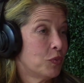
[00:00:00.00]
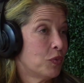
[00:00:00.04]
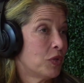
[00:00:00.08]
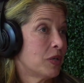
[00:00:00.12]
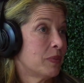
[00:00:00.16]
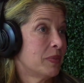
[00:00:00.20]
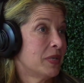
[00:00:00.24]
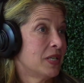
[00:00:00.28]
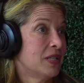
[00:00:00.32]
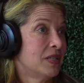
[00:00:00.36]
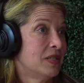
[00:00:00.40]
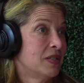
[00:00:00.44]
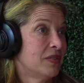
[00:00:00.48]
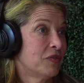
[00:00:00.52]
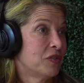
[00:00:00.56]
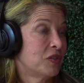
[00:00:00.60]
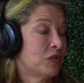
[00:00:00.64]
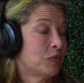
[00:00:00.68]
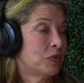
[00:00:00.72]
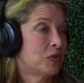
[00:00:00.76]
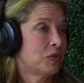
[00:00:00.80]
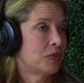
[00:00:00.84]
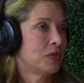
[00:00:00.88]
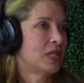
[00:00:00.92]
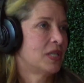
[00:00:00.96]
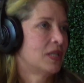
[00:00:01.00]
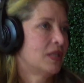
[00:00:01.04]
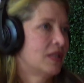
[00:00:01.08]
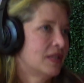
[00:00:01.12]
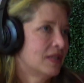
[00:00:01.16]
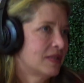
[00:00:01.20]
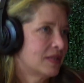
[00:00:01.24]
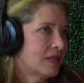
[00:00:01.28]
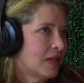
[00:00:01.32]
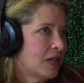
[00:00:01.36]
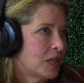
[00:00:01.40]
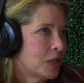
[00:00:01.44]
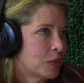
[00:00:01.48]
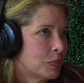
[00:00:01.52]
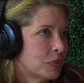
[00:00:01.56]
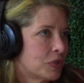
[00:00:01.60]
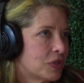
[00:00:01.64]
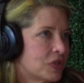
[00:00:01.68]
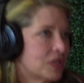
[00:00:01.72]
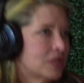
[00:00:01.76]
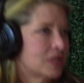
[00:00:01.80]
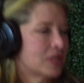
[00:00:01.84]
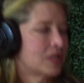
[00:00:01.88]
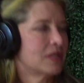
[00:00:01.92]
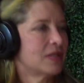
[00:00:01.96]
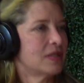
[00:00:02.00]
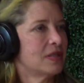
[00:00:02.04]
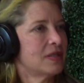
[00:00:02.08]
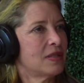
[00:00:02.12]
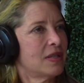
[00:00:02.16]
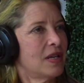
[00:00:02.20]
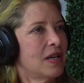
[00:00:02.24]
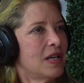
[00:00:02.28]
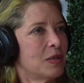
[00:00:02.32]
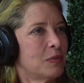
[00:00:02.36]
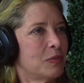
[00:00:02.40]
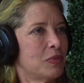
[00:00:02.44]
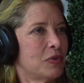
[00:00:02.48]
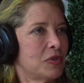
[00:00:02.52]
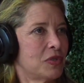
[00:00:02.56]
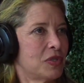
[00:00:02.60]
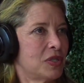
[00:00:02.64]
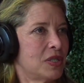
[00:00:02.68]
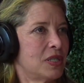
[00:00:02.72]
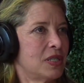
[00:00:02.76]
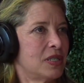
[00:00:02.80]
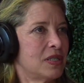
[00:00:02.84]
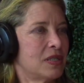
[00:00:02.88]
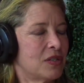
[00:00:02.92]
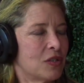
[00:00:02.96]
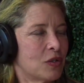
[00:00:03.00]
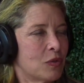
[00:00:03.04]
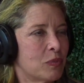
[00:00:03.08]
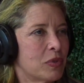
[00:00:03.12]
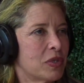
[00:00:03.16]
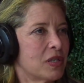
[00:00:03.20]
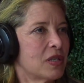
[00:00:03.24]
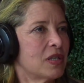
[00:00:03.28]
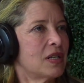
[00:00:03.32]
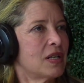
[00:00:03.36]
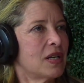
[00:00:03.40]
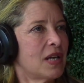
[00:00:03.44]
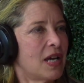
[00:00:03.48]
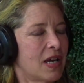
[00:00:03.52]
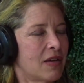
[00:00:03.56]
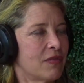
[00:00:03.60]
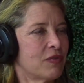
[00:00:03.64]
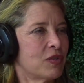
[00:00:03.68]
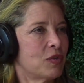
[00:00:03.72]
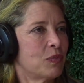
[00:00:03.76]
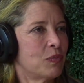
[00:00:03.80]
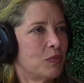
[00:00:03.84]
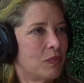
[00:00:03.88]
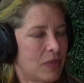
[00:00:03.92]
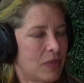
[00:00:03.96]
you want to be the difference between this kind of person and this kind of person is your ability to have